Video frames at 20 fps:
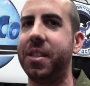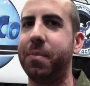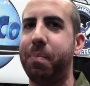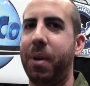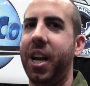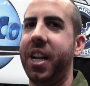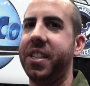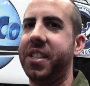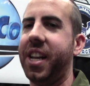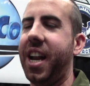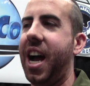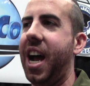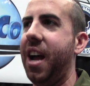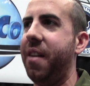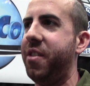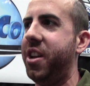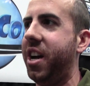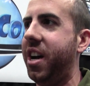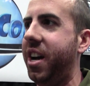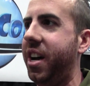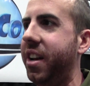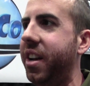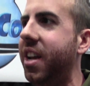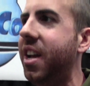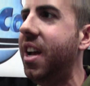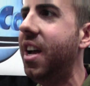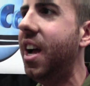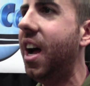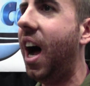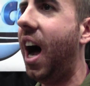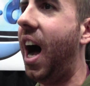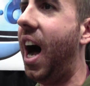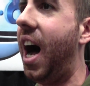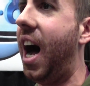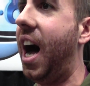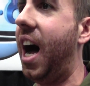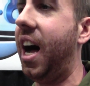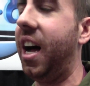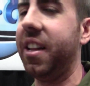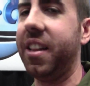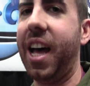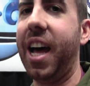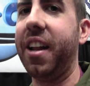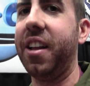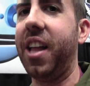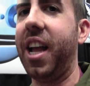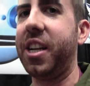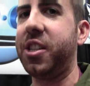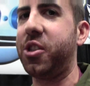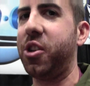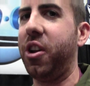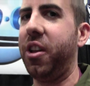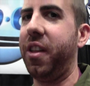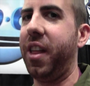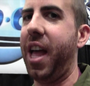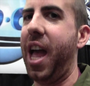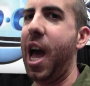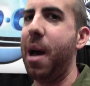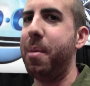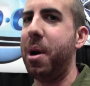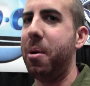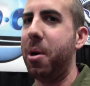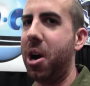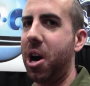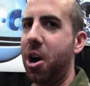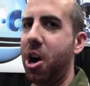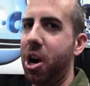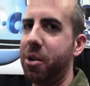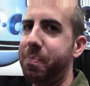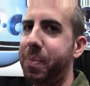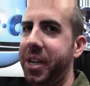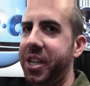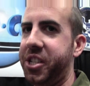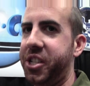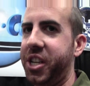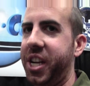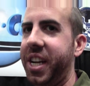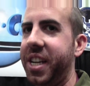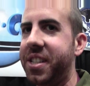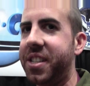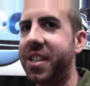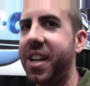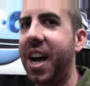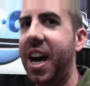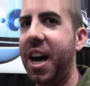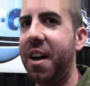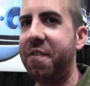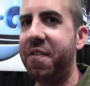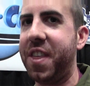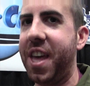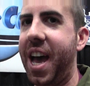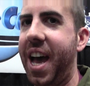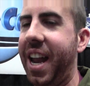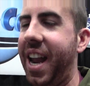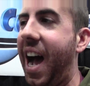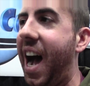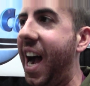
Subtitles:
buddies and I have done. A lot of like sort of the MMORPG stuff that